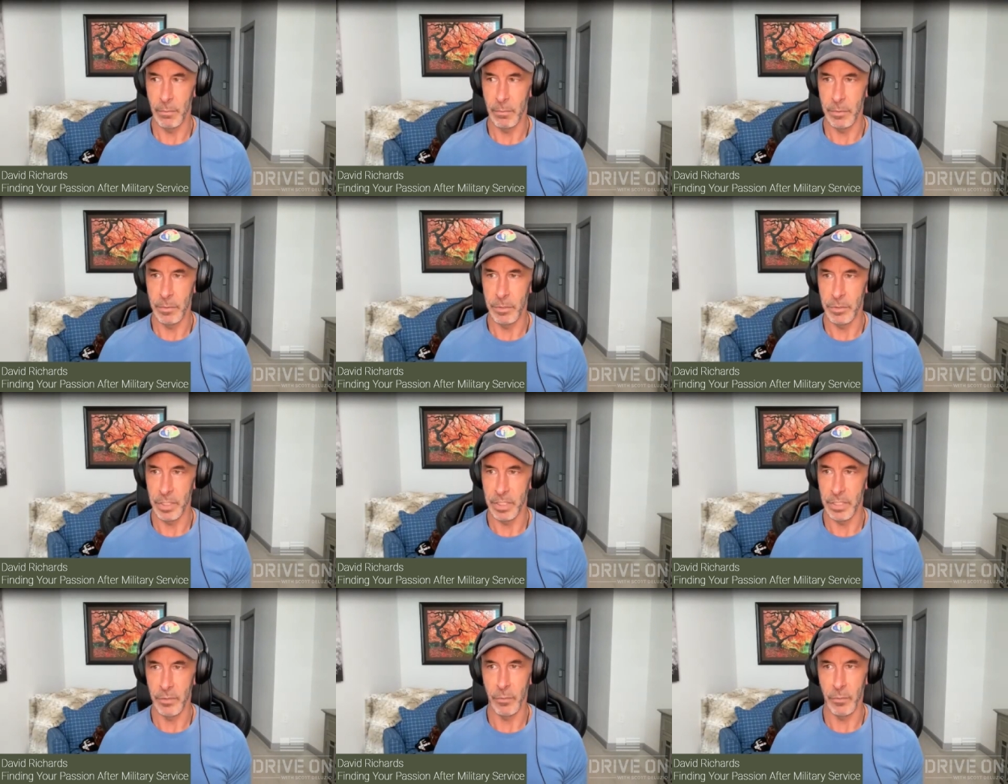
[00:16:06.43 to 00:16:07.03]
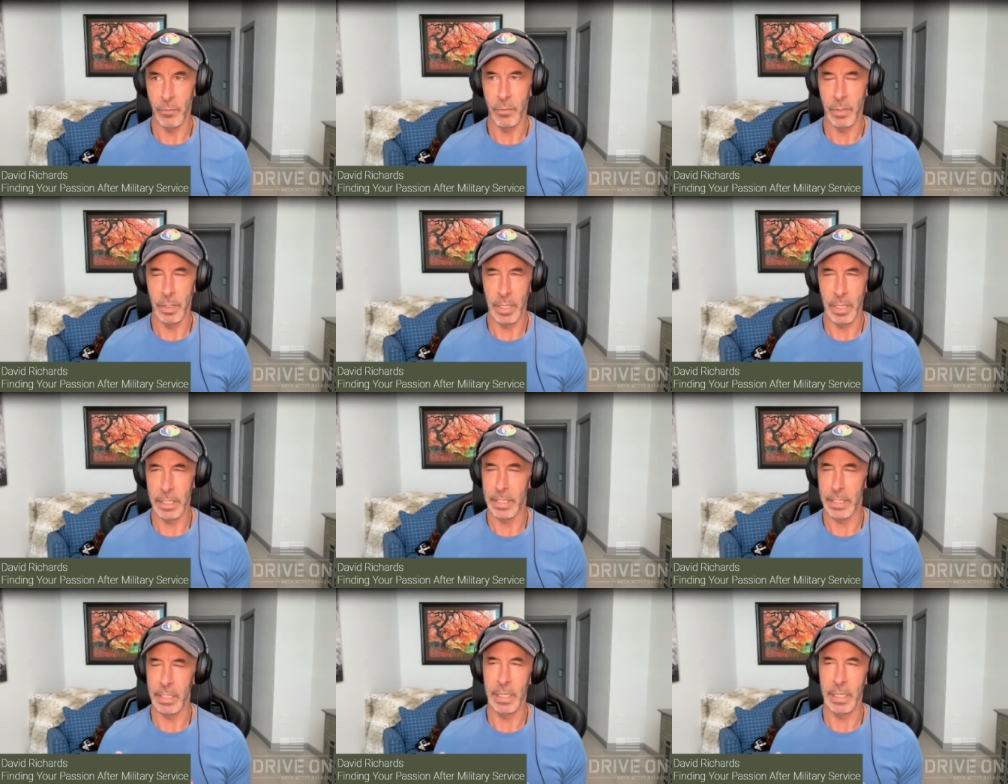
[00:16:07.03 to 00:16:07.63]
you didn't
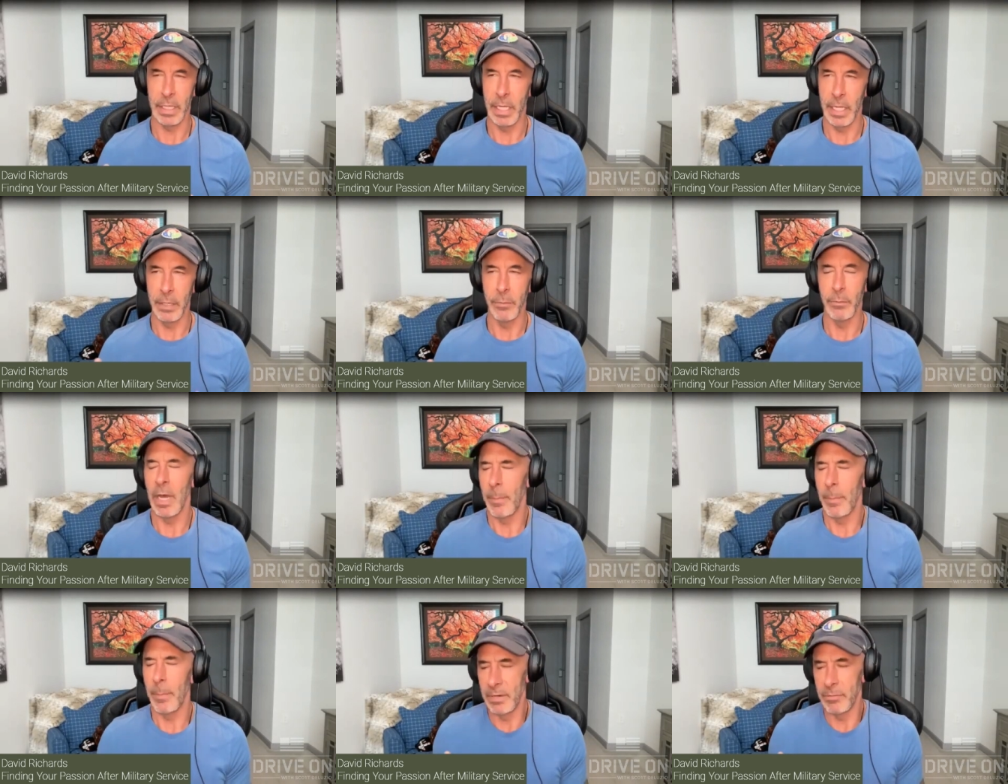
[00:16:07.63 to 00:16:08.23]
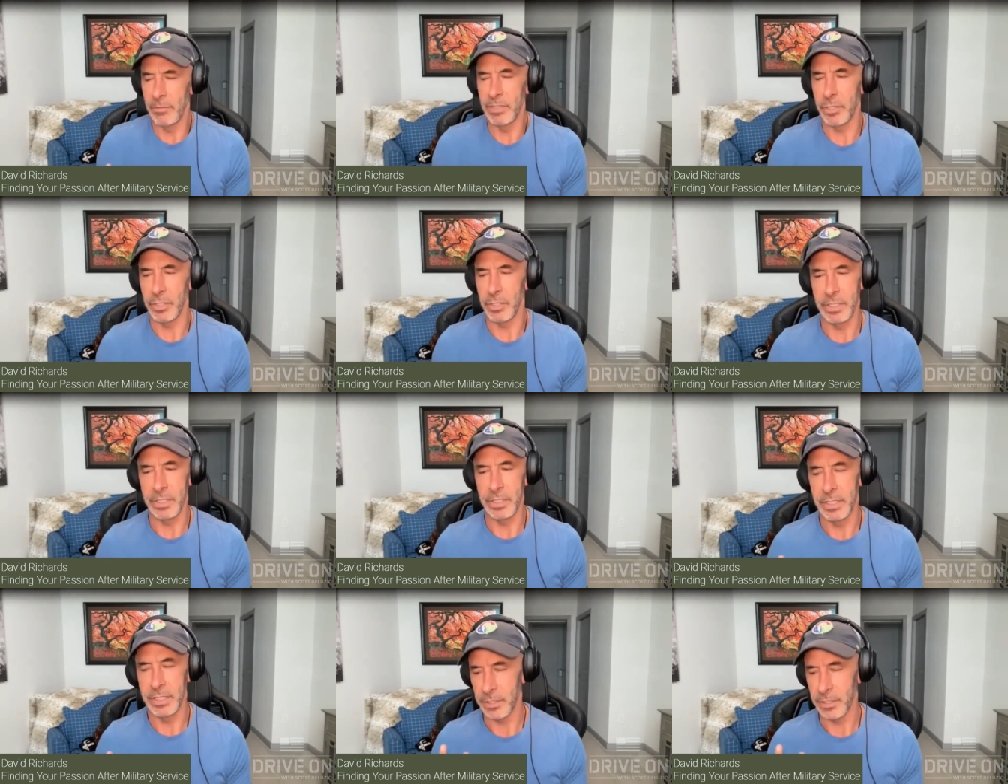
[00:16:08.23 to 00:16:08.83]
like, it, I mean, it was
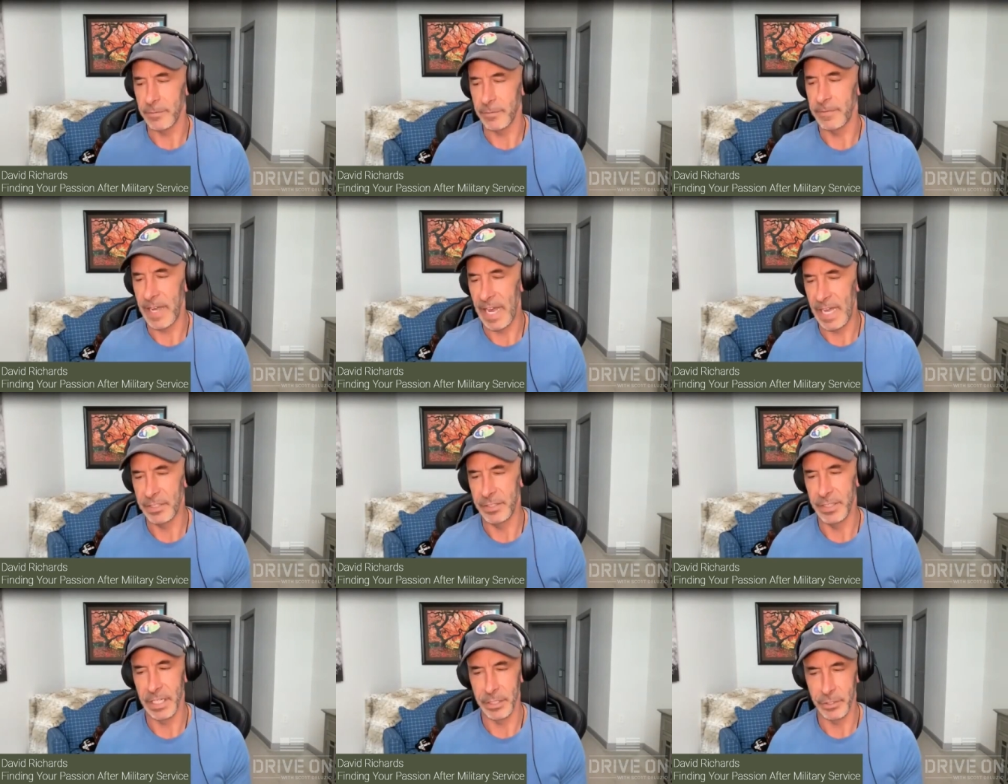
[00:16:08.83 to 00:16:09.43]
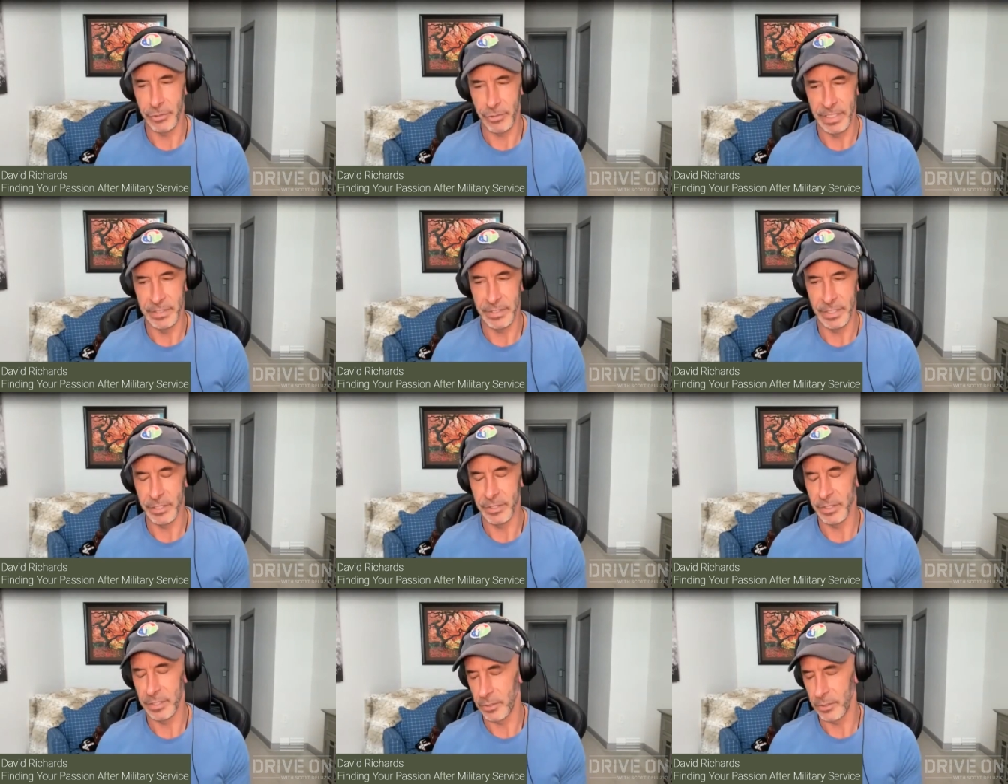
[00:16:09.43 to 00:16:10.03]
just such a fascinating
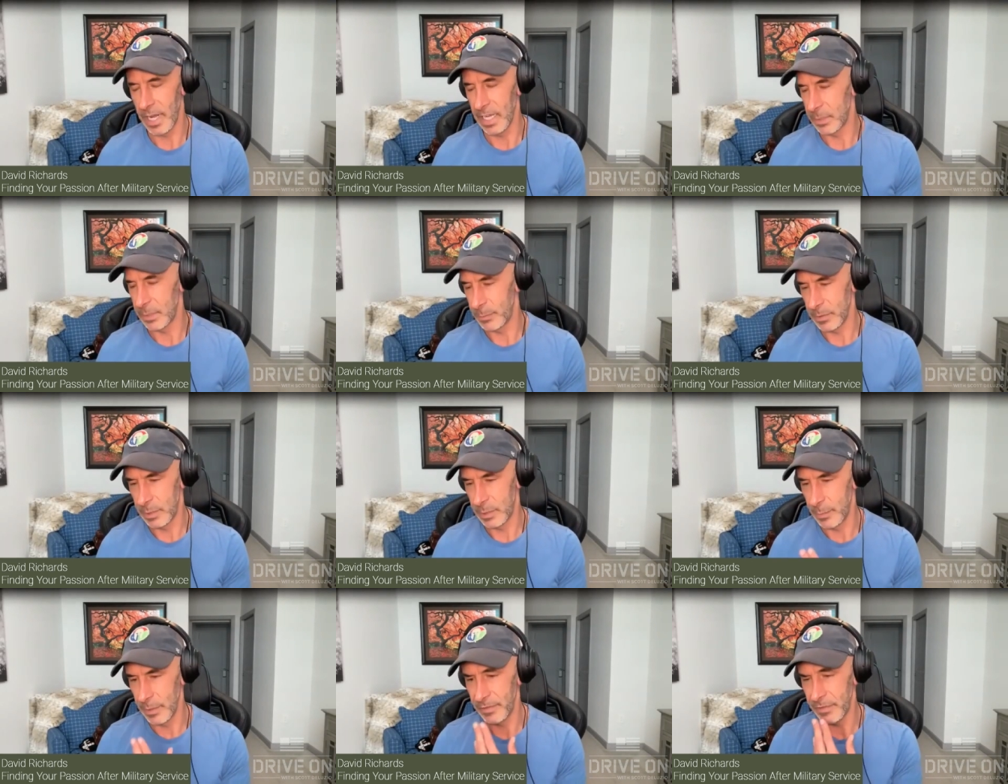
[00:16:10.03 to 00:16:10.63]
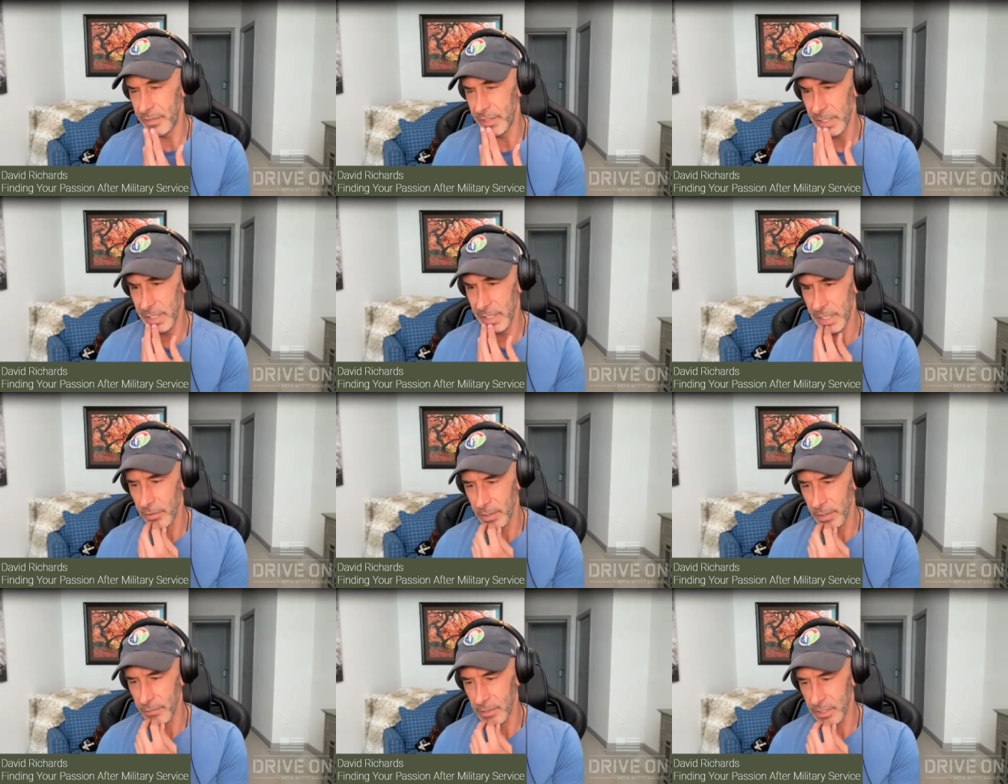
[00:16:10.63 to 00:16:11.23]
transition. You asked specifically,
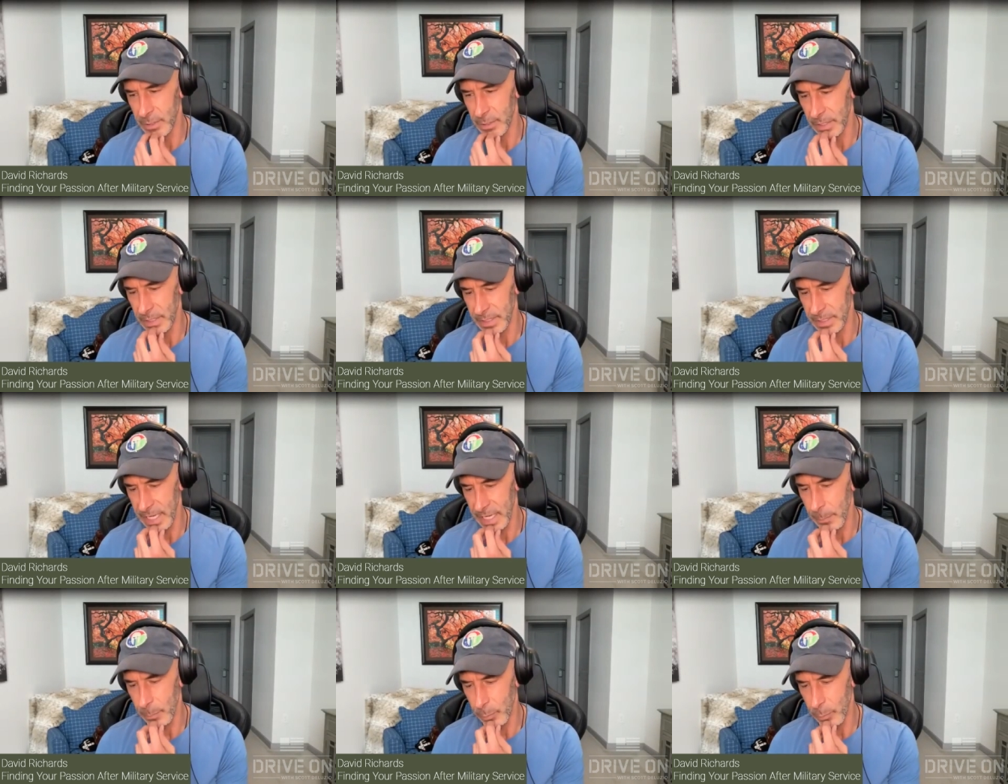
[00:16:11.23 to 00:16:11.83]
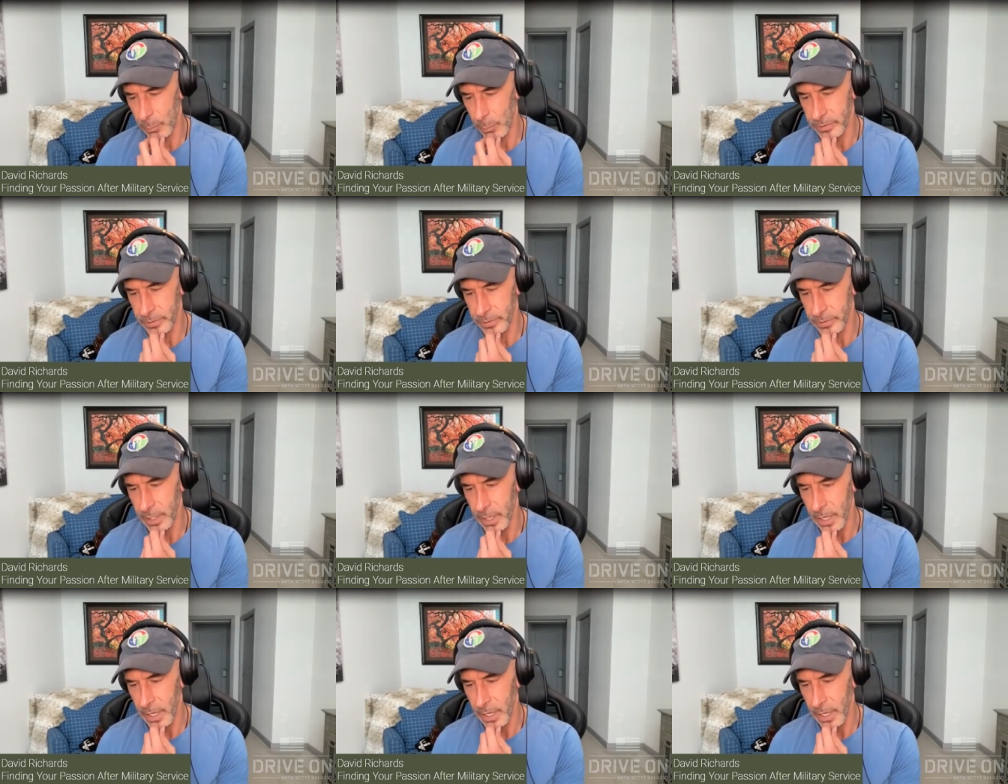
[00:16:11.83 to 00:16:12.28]
I'll give you some examples.